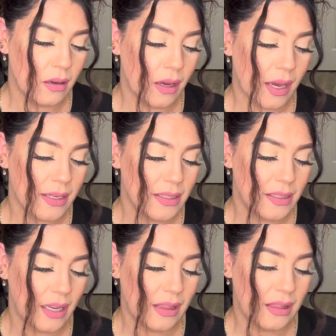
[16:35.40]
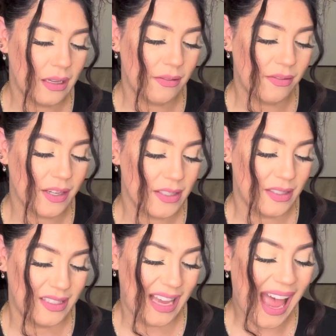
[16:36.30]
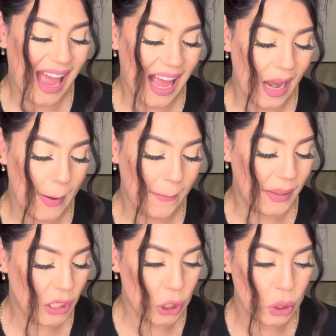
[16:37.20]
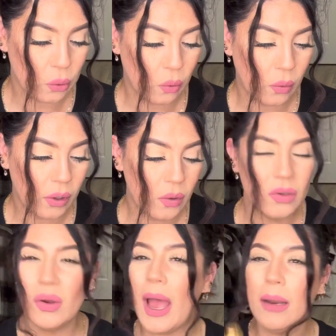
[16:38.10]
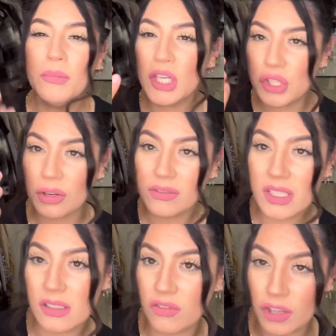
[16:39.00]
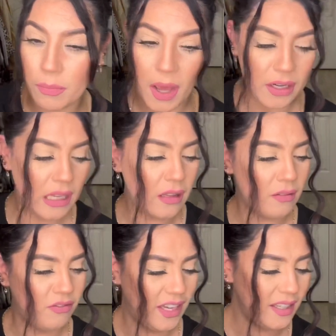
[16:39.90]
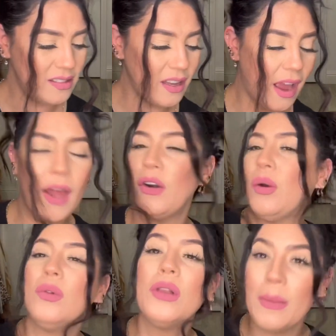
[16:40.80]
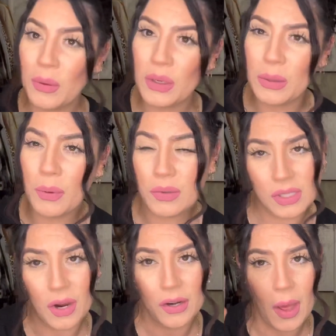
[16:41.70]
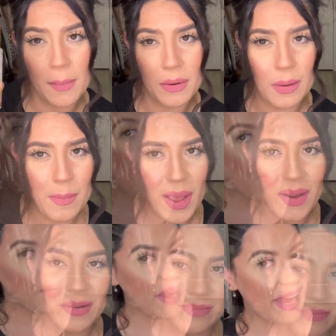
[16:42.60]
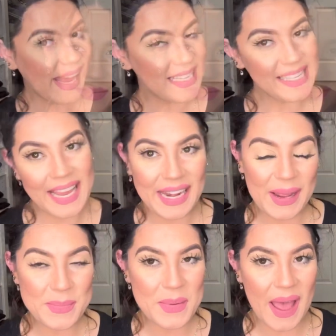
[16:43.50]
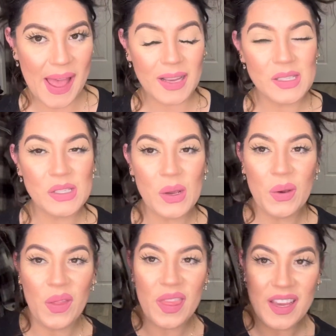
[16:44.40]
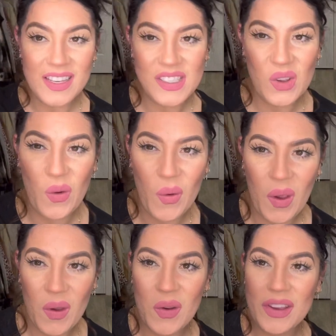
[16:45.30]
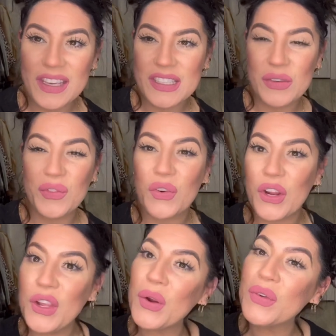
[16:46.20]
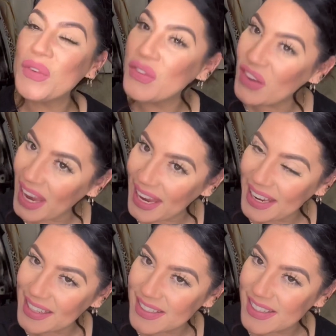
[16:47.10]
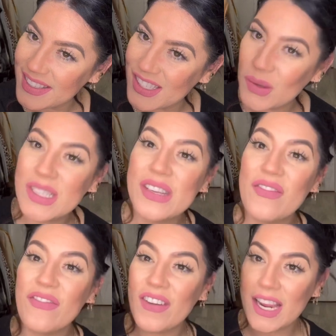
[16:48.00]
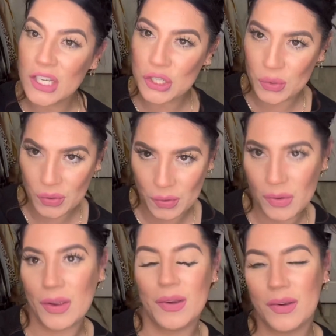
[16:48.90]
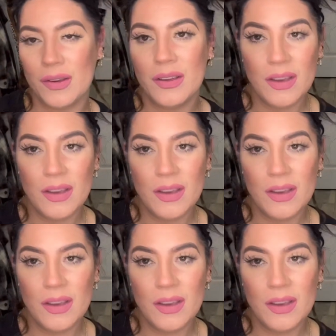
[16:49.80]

Acete Facial Pure Oil. I'm not sure if this is for the body, the face. I don't know. Let me read the postcard. I'll be right back. Okay, guys, and I'm back. So this oil is for your face. So it's a facial oil.